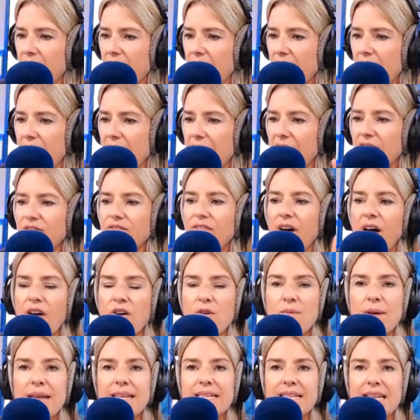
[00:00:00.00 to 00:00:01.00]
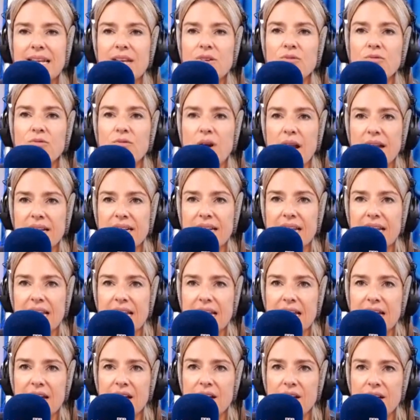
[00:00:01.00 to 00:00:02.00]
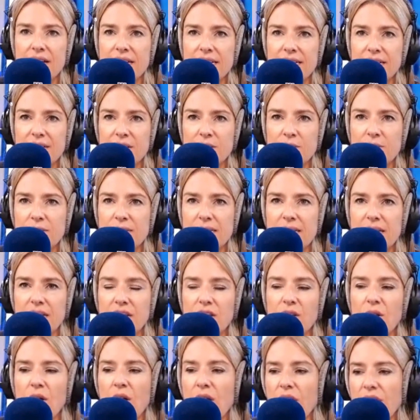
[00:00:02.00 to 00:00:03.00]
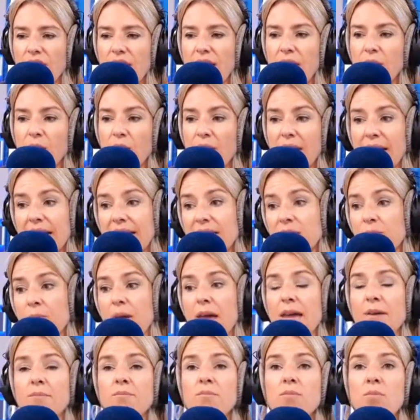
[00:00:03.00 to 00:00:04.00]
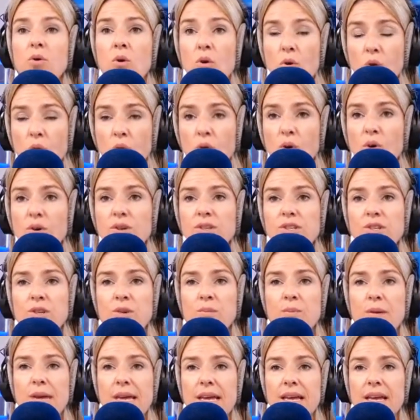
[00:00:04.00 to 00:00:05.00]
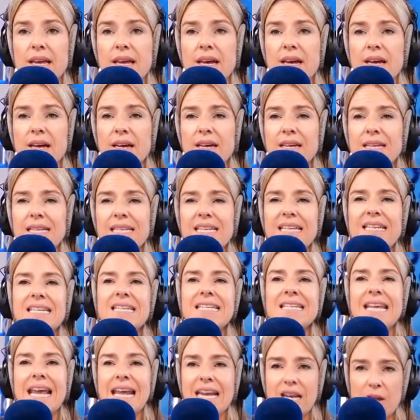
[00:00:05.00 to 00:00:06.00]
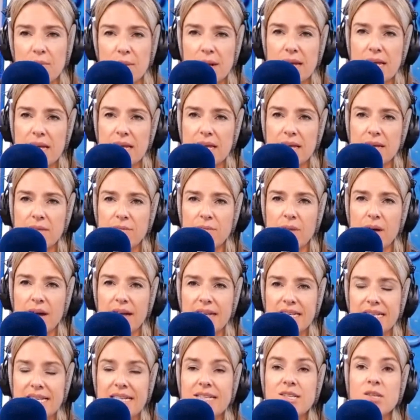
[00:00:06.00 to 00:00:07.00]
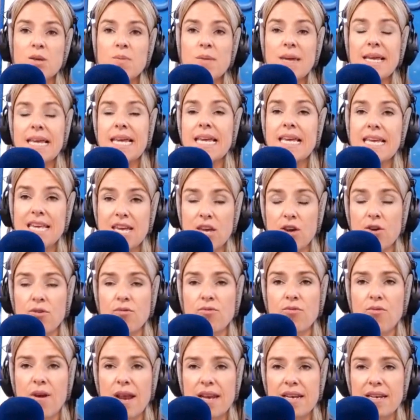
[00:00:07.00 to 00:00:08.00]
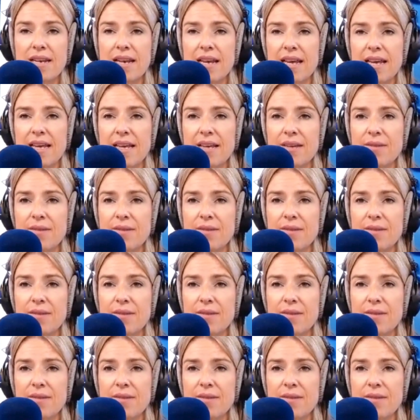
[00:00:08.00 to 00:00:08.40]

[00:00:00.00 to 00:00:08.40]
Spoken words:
environmentally friendly items. Are they willing to pay more to be sustainably minded, to be eco-friendly?